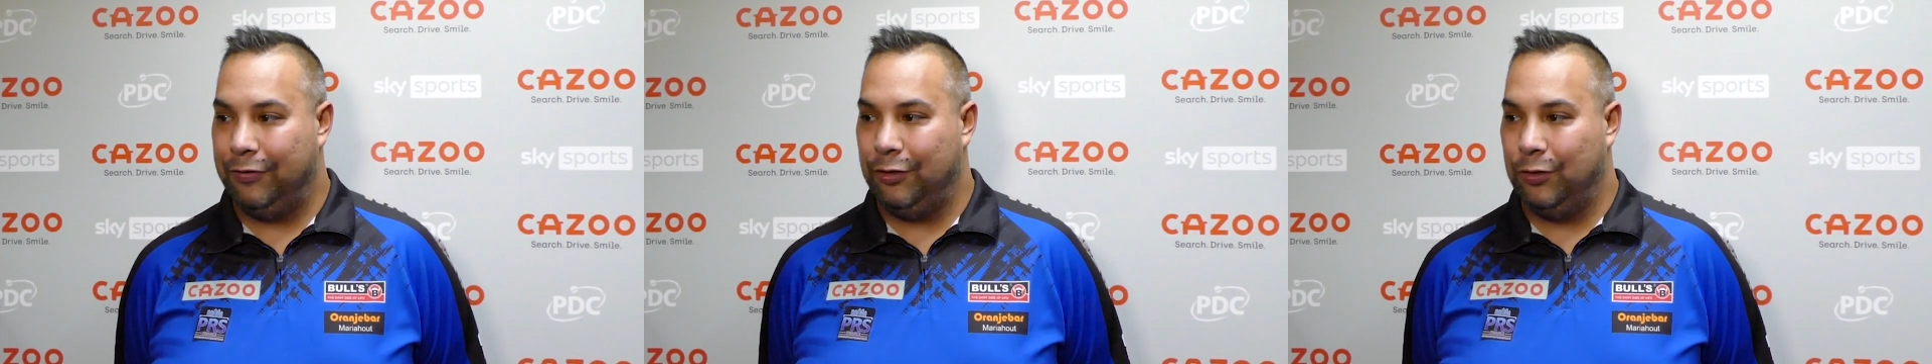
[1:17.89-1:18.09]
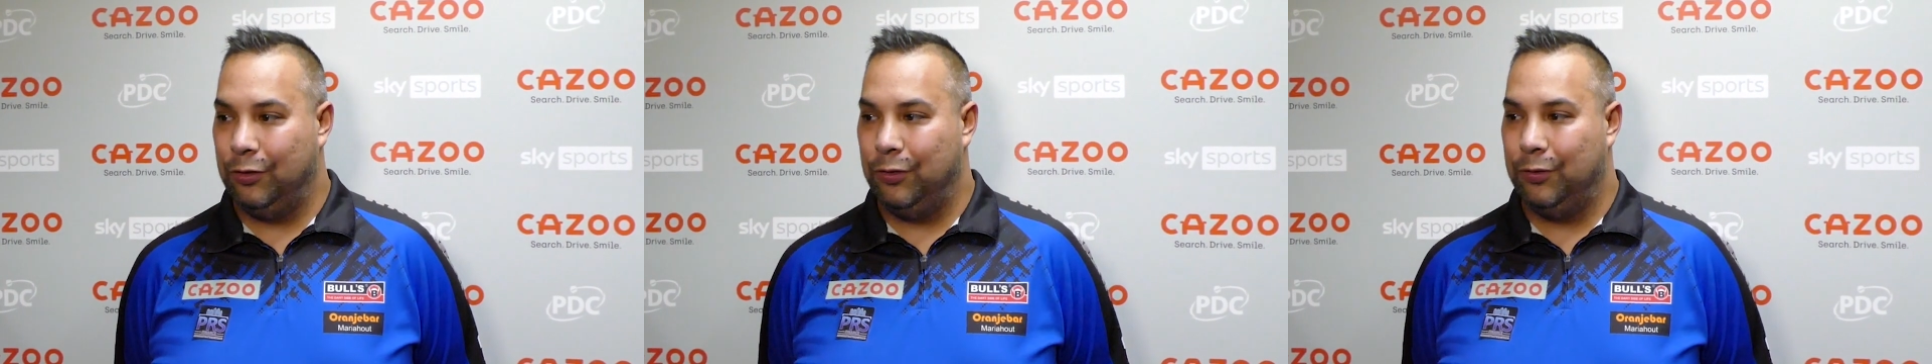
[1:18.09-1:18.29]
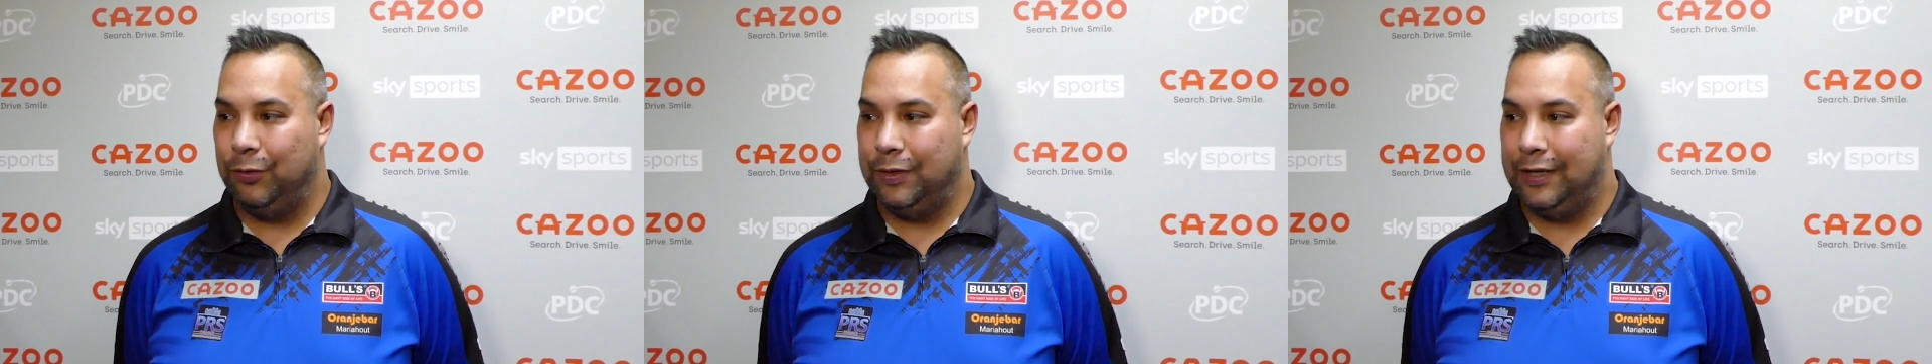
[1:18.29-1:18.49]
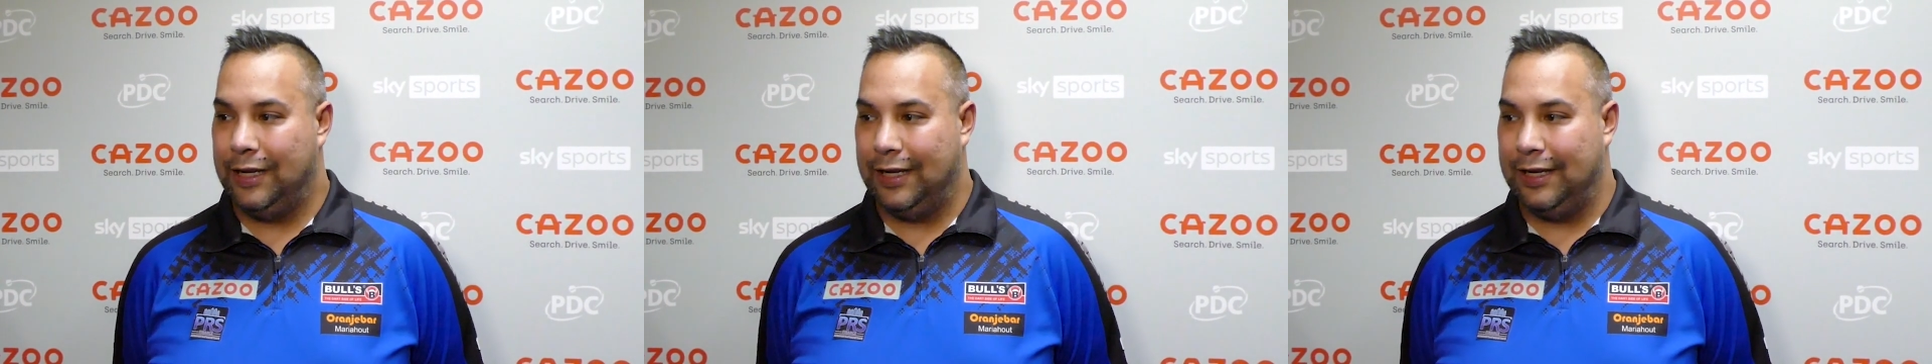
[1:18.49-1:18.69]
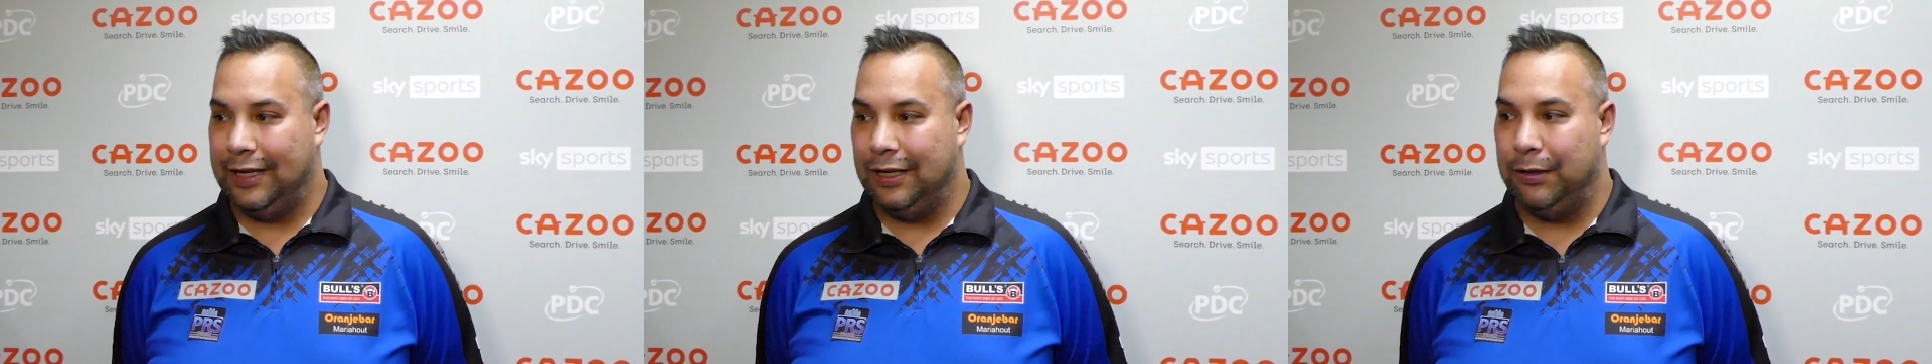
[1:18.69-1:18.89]
to
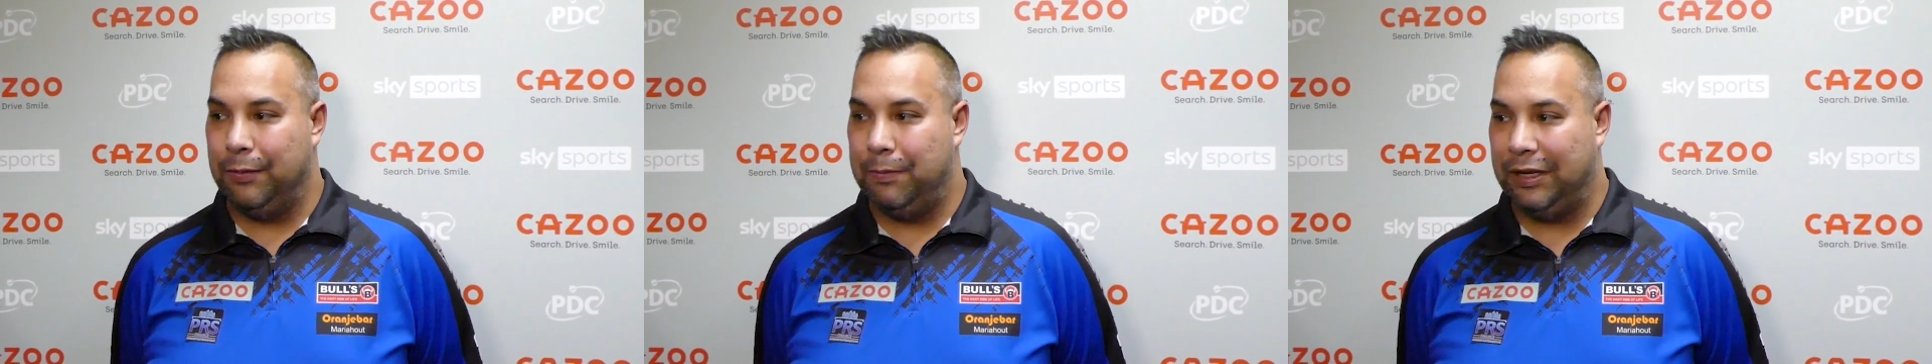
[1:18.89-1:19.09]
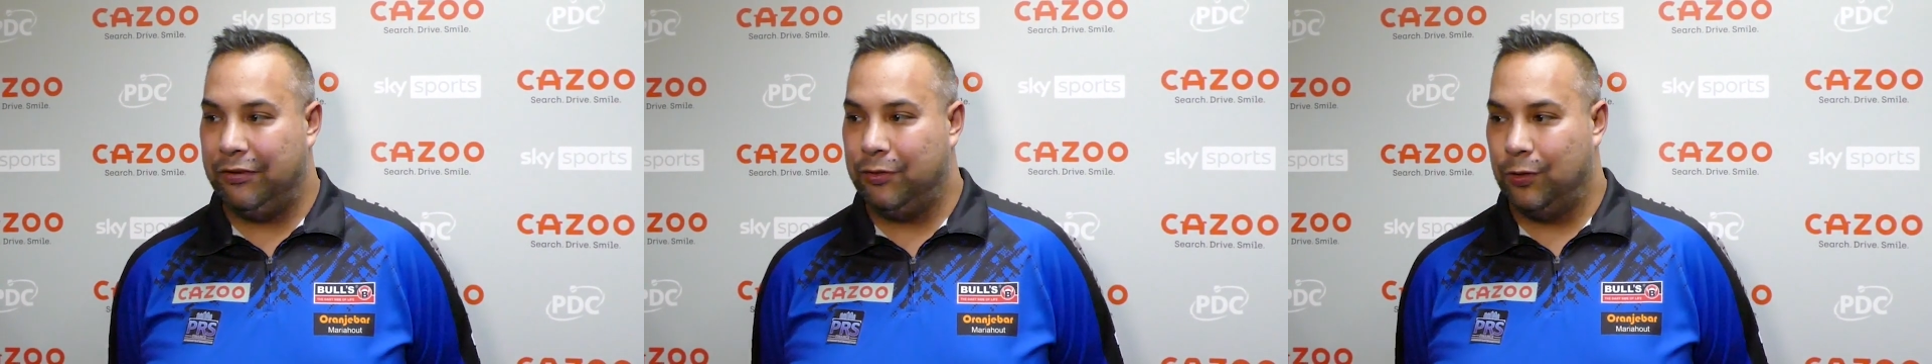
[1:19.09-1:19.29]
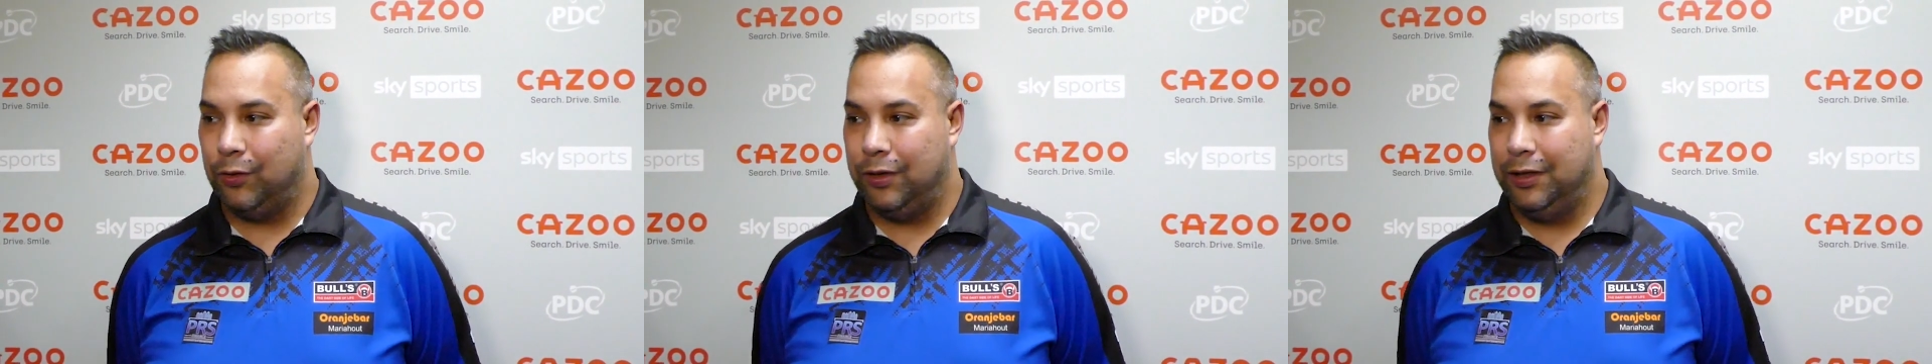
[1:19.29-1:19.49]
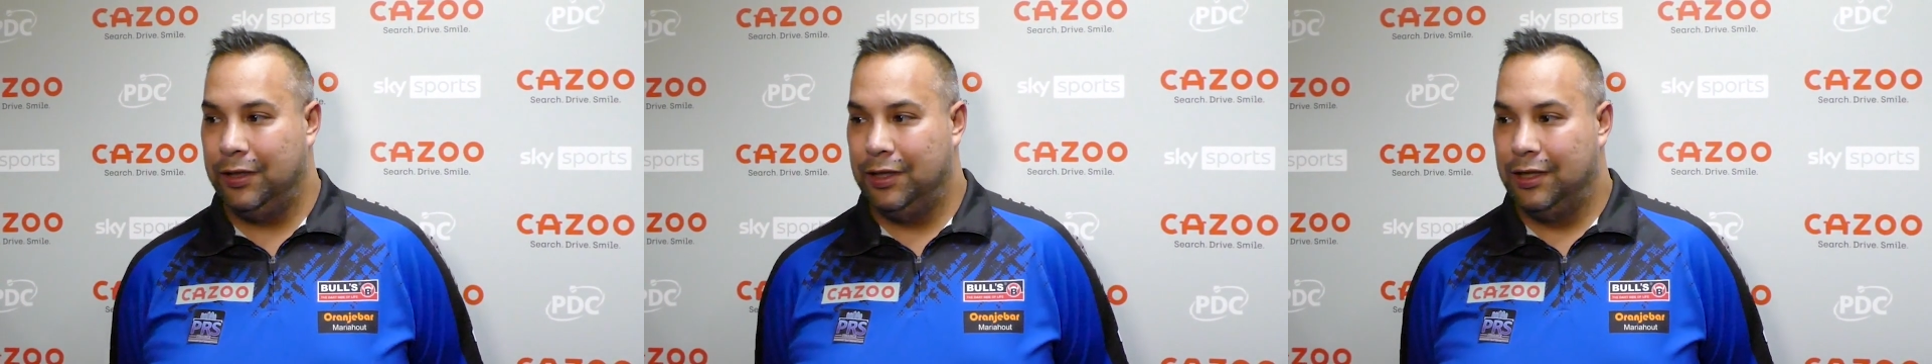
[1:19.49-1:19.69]
get in a big score.